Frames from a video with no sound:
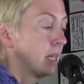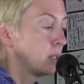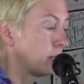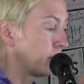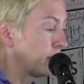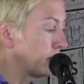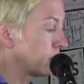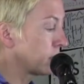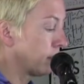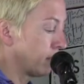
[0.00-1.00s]
So anyway,
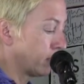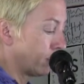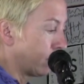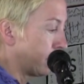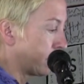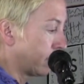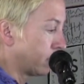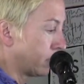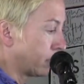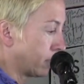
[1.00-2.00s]
these are some of the scripts. I'll
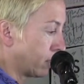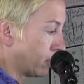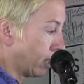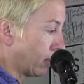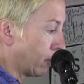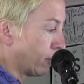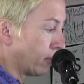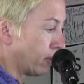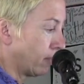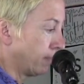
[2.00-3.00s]
just channel
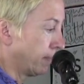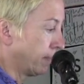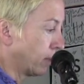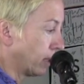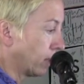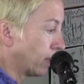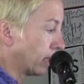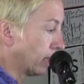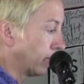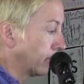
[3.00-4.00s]
through them really
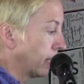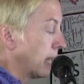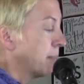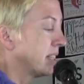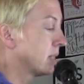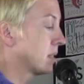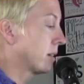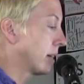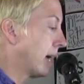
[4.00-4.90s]
quickly. But this started